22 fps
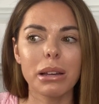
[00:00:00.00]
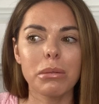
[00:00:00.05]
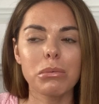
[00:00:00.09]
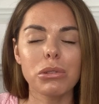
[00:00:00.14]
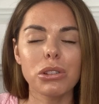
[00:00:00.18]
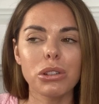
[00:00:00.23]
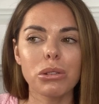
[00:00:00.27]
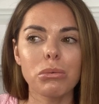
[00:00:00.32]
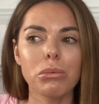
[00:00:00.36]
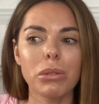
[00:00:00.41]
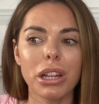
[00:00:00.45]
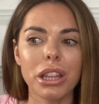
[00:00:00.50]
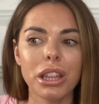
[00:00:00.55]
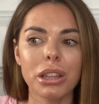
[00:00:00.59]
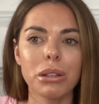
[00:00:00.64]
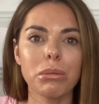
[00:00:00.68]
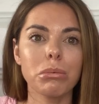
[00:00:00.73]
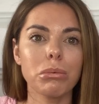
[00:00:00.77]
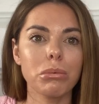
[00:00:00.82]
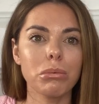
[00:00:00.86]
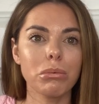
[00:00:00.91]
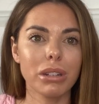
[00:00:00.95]
So when
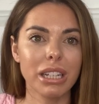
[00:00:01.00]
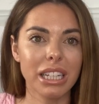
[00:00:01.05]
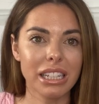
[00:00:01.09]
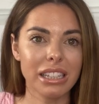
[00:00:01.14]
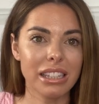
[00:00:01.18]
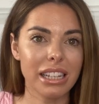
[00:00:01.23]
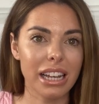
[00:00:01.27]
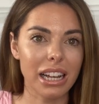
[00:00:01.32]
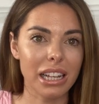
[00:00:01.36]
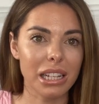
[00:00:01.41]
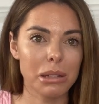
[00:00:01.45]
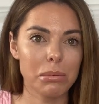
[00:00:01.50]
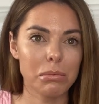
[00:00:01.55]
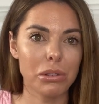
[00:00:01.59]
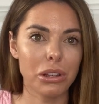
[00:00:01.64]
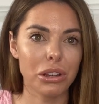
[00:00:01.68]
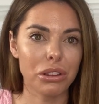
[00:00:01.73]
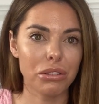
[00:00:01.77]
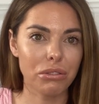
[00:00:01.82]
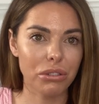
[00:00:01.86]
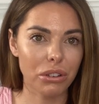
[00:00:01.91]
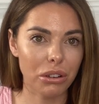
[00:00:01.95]
the lady asked me
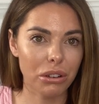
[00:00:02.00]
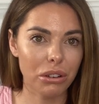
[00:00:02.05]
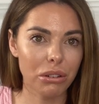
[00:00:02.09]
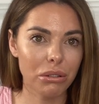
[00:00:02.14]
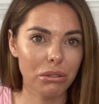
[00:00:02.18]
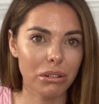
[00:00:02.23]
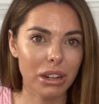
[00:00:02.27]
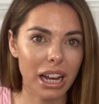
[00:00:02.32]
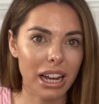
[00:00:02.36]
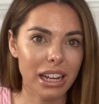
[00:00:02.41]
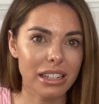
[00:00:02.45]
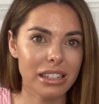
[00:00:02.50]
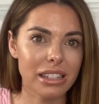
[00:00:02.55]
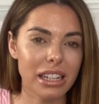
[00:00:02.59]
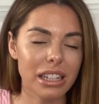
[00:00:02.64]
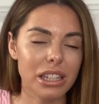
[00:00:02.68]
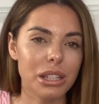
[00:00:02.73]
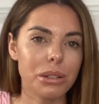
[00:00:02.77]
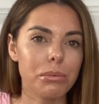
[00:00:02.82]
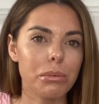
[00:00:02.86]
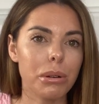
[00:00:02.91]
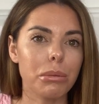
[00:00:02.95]
on the phone, I
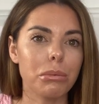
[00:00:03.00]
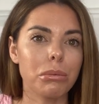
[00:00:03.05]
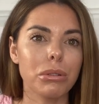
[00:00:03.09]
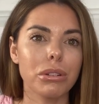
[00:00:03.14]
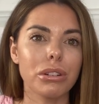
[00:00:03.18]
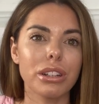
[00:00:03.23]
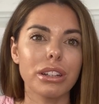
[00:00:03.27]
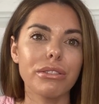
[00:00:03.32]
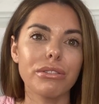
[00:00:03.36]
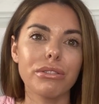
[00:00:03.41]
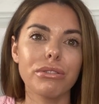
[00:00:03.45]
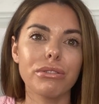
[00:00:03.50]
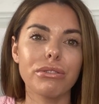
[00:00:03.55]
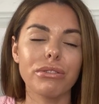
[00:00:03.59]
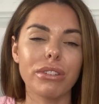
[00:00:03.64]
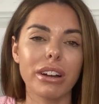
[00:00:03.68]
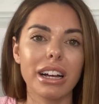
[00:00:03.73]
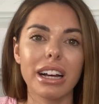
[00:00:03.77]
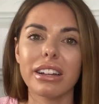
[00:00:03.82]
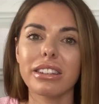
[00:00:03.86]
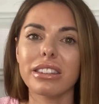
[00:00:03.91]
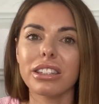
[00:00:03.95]
said to her, well, if
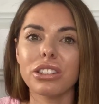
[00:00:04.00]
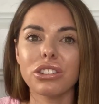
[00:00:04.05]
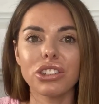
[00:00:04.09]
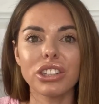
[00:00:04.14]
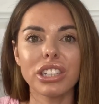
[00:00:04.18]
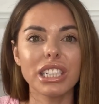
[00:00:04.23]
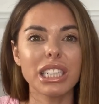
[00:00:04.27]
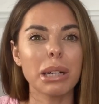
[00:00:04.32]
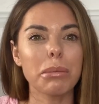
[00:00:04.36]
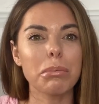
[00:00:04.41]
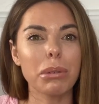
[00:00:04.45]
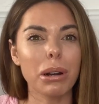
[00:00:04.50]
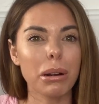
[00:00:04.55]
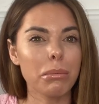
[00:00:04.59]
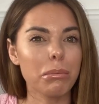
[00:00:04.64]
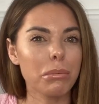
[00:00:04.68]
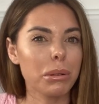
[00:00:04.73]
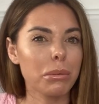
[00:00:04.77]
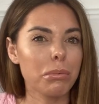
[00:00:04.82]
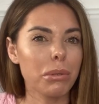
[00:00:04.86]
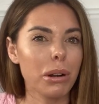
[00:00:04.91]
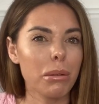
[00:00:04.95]
I had the gene, I'd
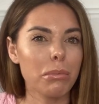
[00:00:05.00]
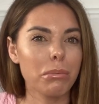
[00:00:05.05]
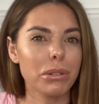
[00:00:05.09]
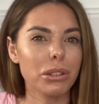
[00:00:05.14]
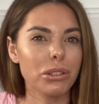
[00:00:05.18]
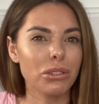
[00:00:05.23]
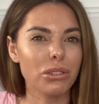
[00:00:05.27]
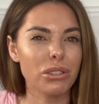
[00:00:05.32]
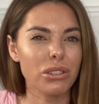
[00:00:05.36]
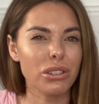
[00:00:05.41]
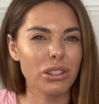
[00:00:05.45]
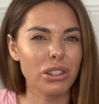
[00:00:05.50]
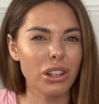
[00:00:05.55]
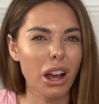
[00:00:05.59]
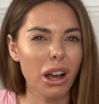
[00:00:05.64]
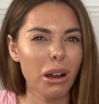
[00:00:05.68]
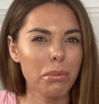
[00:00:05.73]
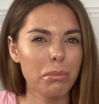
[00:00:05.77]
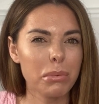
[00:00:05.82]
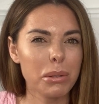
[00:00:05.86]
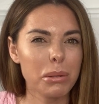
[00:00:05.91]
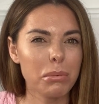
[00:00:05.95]
probably just
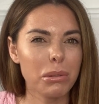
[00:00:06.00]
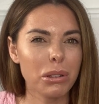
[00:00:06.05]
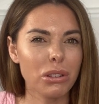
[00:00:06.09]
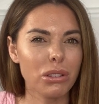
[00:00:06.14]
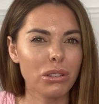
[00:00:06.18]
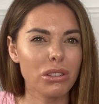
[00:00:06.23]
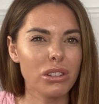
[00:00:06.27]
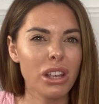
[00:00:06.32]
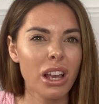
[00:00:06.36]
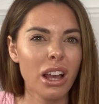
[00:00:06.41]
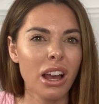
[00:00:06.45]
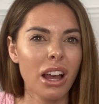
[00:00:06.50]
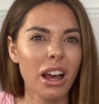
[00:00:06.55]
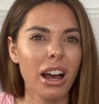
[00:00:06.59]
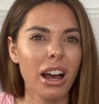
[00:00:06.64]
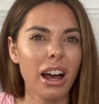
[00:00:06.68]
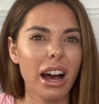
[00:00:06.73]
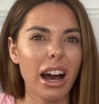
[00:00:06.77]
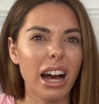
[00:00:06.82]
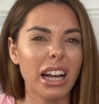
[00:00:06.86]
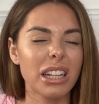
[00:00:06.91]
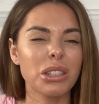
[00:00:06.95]
stopped, because
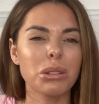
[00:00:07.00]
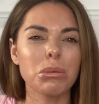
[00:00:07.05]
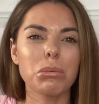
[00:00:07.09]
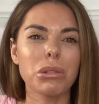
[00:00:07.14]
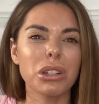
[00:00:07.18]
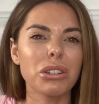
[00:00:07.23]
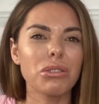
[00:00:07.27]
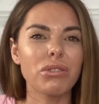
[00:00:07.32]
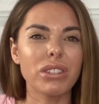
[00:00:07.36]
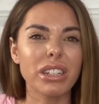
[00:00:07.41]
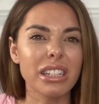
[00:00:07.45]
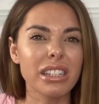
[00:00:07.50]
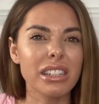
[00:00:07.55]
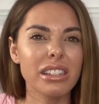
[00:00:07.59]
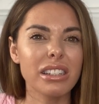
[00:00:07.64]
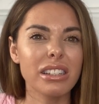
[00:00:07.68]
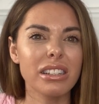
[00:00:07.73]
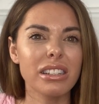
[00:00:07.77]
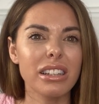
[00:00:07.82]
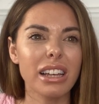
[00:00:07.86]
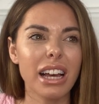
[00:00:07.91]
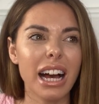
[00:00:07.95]
I don't want to
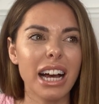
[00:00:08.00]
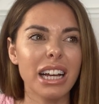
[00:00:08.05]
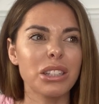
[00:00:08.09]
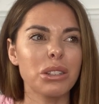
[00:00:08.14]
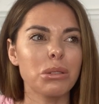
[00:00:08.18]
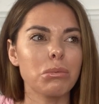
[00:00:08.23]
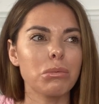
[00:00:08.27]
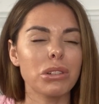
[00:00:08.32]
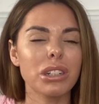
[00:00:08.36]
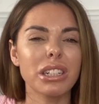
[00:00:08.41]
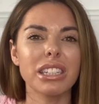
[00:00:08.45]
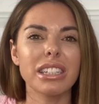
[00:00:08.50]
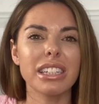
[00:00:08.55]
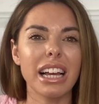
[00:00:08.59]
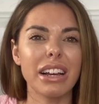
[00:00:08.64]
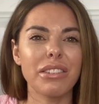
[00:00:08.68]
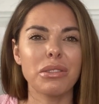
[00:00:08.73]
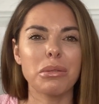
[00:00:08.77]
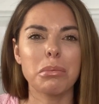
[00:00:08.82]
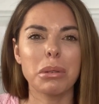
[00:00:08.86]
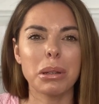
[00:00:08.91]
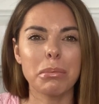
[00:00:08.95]
risk, I don't want it to
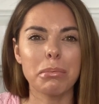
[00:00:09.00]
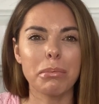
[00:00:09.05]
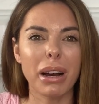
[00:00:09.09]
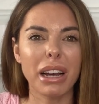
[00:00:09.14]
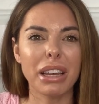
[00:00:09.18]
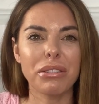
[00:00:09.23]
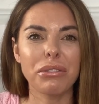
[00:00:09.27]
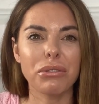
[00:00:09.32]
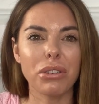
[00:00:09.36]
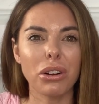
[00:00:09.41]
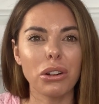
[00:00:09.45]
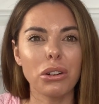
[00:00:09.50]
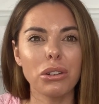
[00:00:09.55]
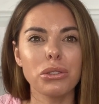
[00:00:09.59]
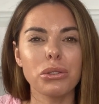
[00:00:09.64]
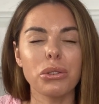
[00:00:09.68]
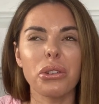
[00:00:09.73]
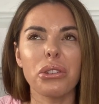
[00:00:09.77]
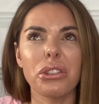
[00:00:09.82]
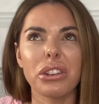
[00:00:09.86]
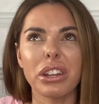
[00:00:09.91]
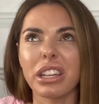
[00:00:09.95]
ever be my fault,
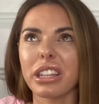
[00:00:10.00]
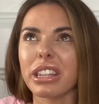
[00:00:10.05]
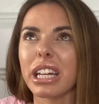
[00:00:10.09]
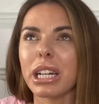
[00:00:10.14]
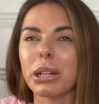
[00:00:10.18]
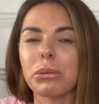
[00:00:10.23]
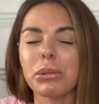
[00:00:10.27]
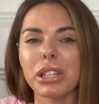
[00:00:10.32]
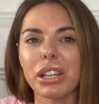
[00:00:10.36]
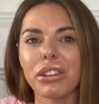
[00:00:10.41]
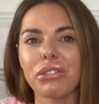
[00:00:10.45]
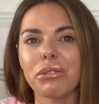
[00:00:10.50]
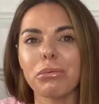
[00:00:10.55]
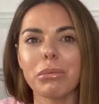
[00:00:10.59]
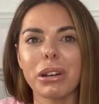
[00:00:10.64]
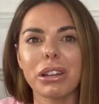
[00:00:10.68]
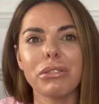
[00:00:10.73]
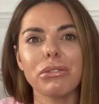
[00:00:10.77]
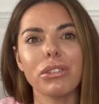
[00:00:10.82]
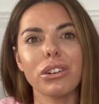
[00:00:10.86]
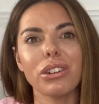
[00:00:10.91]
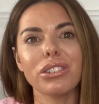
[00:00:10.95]
or think that it was ever
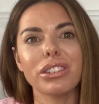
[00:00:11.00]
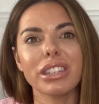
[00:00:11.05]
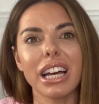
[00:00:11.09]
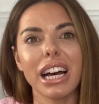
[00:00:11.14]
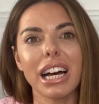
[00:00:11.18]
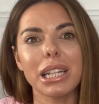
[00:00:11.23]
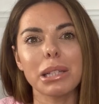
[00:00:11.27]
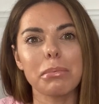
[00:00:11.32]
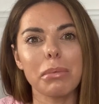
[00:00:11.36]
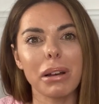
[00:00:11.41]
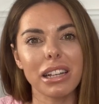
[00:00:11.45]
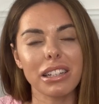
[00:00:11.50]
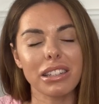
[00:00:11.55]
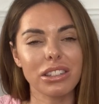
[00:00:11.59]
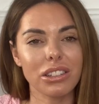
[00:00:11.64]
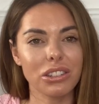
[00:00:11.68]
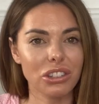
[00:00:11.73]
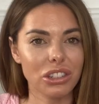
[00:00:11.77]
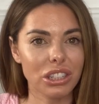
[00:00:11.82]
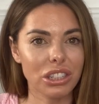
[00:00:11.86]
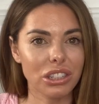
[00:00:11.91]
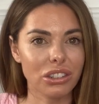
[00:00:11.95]
my fault that I'd passed the
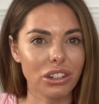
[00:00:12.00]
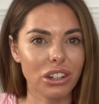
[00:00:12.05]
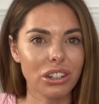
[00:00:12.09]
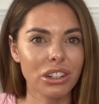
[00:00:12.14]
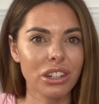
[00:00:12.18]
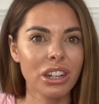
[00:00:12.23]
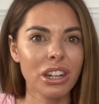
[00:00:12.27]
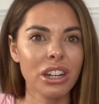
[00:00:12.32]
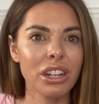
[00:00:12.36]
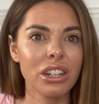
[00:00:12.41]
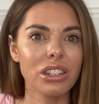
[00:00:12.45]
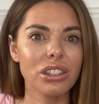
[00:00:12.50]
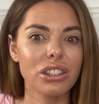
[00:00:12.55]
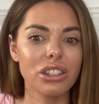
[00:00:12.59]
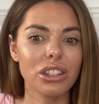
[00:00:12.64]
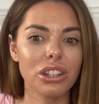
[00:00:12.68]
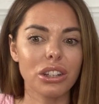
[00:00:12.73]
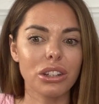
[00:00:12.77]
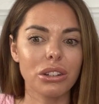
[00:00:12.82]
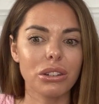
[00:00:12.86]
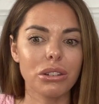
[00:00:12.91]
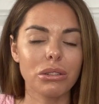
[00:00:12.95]
gene on
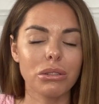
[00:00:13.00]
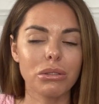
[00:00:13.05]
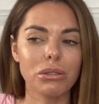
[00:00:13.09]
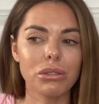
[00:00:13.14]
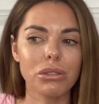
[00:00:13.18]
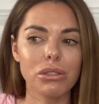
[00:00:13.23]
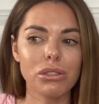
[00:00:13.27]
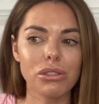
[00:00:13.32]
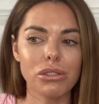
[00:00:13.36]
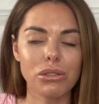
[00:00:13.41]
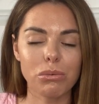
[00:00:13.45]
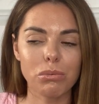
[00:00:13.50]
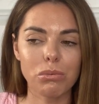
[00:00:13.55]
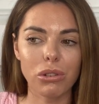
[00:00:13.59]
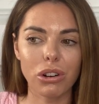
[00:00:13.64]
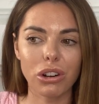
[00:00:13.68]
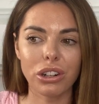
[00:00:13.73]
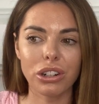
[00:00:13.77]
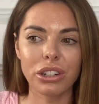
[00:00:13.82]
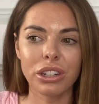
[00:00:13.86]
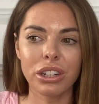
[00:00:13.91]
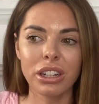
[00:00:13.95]
to
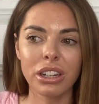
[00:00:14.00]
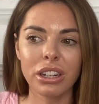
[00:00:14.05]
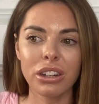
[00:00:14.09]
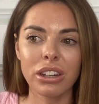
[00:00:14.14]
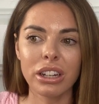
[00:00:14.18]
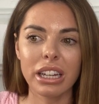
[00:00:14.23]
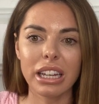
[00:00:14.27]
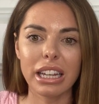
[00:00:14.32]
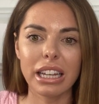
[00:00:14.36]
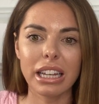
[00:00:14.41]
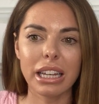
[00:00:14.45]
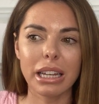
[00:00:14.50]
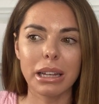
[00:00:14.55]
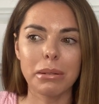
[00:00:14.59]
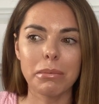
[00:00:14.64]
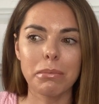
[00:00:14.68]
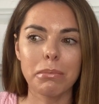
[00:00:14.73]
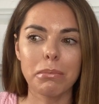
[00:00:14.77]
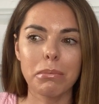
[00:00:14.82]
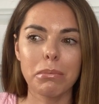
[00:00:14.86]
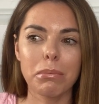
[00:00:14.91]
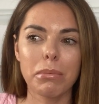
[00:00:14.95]
someone
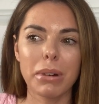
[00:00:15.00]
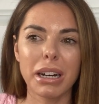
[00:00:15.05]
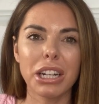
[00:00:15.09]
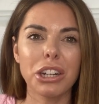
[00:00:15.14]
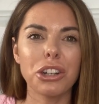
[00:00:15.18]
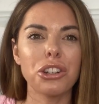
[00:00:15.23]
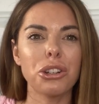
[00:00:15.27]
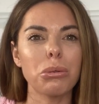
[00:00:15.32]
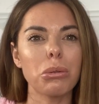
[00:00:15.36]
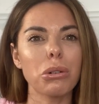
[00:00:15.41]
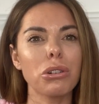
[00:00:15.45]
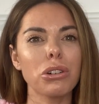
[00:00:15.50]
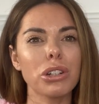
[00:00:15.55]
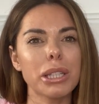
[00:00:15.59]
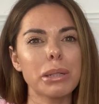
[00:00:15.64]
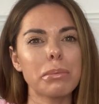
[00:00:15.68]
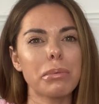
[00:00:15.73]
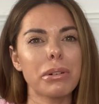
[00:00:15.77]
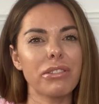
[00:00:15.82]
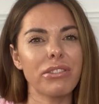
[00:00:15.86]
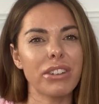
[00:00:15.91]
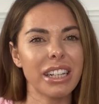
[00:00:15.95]
when I knew I could
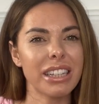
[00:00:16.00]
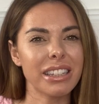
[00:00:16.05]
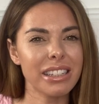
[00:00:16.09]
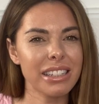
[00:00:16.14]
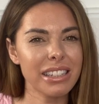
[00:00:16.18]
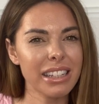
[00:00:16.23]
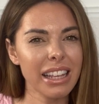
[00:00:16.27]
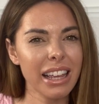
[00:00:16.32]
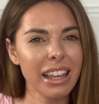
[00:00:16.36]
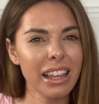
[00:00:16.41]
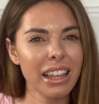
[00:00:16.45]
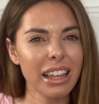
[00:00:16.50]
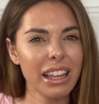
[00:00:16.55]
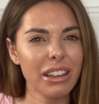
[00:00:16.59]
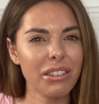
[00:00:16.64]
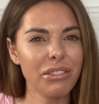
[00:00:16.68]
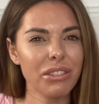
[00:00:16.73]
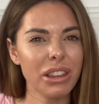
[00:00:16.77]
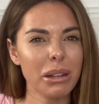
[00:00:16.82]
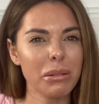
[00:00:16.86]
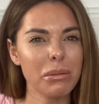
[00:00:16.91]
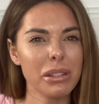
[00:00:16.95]
have prevented it.
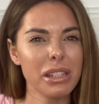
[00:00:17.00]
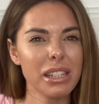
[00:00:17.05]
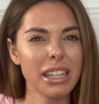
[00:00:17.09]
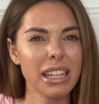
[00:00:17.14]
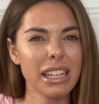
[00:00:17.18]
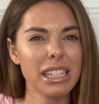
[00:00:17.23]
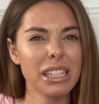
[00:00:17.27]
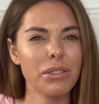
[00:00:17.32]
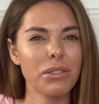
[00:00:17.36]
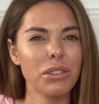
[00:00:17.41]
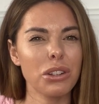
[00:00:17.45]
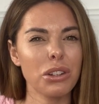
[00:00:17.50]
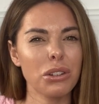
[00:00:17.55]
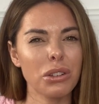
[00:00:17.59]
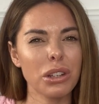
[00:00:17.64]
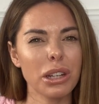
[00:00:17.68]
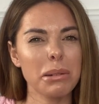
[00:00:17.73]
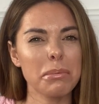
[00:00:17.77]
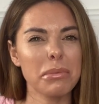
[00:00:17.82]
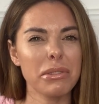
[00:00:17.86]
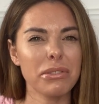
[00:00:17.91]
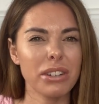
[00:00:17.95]
If that was the case, if you know you
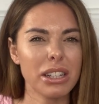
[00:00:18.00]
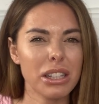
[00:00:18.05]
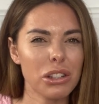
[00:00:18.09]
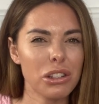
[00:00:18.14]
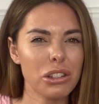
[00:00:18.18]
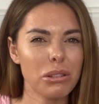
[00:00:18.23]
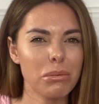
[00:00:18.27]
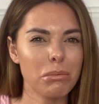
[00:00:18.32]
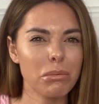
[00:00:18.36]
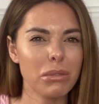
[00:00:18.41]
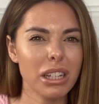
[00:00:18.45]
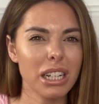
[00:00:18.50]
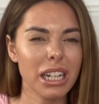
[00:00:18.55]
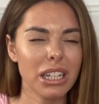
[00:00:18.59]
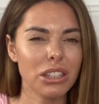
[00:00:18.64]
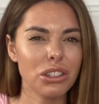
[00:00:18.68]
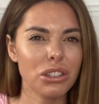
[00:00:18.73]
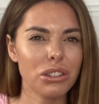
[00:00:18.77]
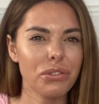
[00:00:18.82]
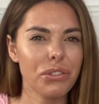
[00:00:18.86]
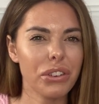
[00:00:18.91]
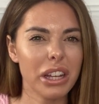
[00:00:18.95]
can prevent something, I
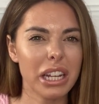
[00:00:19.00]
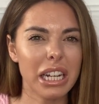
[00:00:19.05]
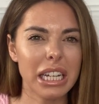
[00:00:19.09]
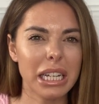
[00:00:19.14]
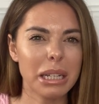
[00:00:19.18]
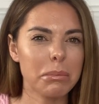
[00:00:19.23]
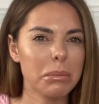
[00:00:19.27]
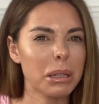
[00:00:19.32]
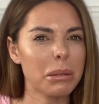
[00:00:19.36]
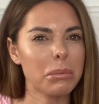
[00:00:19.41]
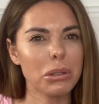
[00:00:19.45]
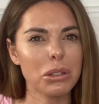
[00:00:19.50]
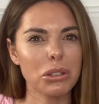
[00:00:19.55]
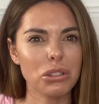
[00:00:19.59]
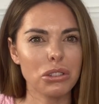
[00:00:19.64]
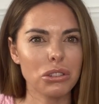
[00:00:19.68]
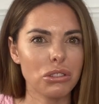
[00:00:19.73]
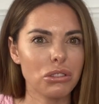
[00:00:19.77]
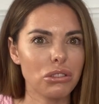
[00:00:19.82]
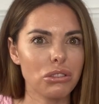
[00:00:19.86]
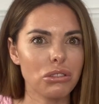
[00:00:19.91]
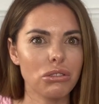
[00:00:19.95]
just feel like maybe you
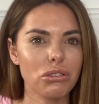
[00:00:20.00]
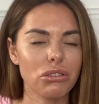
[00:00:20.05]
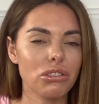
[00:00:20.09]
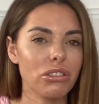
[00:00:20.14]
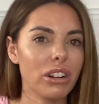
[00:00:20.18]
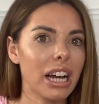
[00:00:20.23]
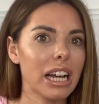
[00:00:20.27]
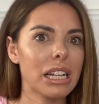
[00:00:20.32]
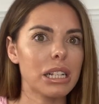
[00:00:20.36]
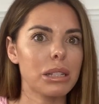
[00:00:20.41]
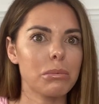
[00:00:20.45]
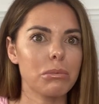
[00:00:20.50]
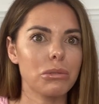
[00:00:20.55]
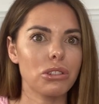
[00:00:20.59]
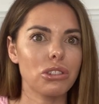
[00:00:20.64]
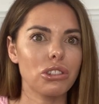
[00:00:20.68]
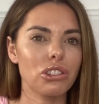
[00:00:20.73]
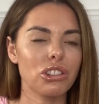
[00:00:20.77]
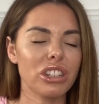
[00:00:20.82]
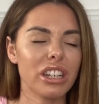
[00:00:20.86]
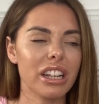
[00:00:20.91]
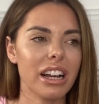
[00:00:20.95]
should try as
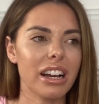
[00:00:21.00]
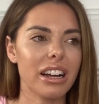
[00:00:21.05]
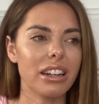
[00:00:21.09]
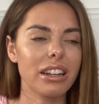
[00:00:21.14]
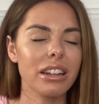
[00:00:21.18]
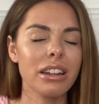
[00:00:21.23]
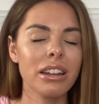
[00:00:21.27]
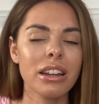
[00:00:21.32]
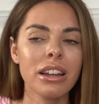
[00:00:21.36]
much as you can.